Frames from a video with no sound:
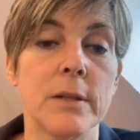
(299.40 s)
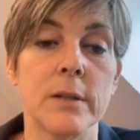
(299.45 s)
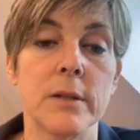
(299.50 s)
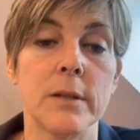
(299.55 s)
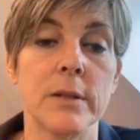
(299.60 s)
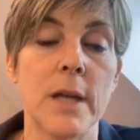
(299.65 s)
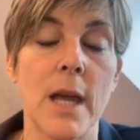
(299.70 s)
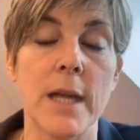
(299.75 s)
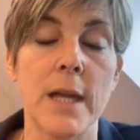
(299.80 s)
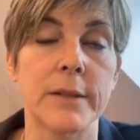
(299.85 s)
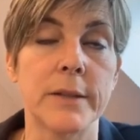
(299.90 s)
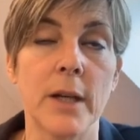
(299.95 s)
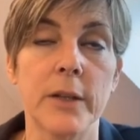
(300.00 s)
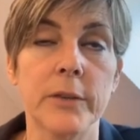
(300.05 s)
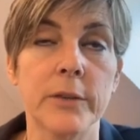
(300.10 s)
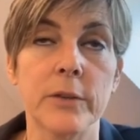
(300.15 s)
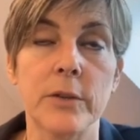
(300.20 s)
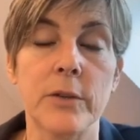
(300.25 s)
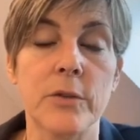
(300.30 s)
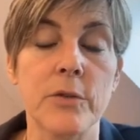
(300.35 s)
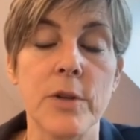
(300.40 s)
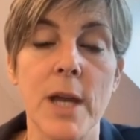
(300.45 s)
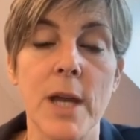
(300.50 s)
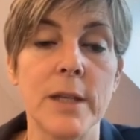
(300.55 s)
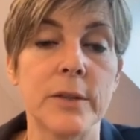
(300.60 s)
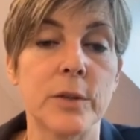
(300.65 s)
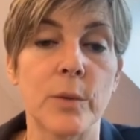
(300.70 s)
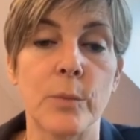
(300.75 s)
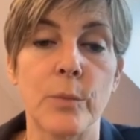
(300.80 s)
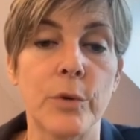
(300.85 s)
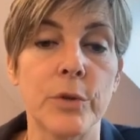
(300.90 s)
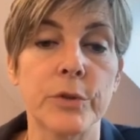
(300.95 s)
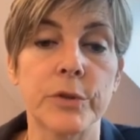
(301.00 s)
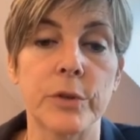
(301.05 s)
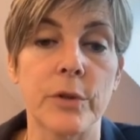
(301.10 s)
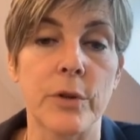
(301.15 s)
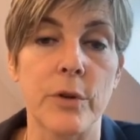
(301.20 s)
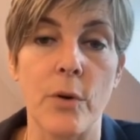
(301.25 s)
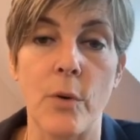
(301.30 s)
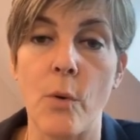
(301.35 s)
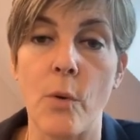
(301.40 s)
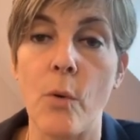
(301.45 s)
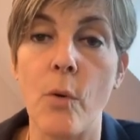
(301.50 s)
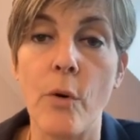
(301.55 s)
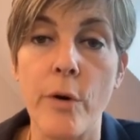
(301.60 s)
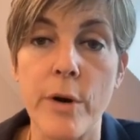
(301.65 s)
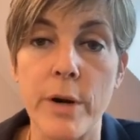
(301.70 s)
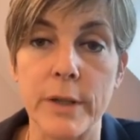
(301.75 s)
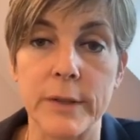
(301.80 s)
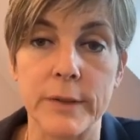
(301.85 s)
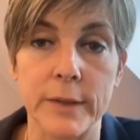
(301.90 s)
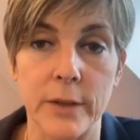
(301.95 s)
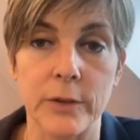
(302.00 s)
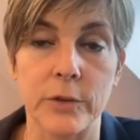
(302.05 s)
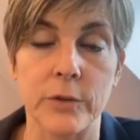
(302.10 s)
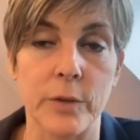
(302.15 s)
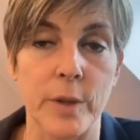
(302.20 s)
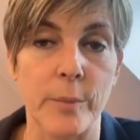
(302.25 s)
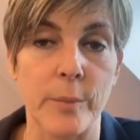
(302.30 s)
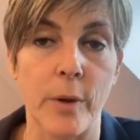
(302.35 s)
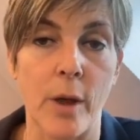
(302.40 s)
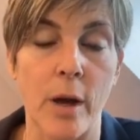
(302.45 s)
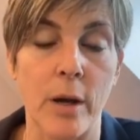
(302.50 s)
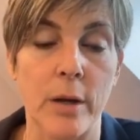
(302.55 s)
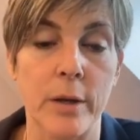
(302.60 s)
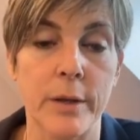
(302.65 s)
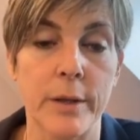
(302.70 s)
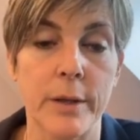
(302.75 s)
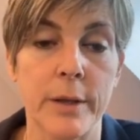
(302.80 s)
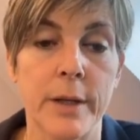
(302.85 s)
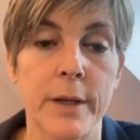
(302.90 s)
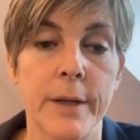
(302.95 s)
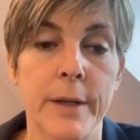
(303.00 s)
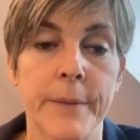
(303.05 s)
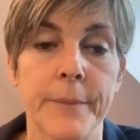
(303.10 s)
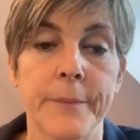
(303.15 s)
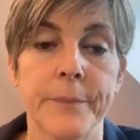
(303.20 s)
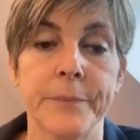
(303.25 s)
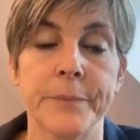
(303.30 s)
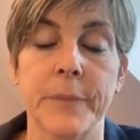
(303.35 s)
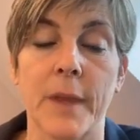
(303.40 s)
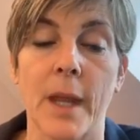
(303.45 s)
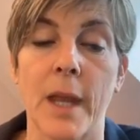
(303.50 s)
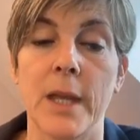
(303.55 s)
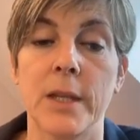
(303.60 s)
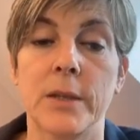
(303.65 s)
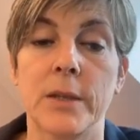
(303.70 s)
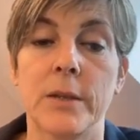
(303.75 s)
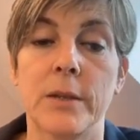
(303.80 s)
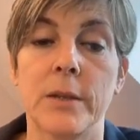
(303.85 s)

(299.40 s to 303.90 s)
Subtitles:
it doesn't create a motor or a sensory block. It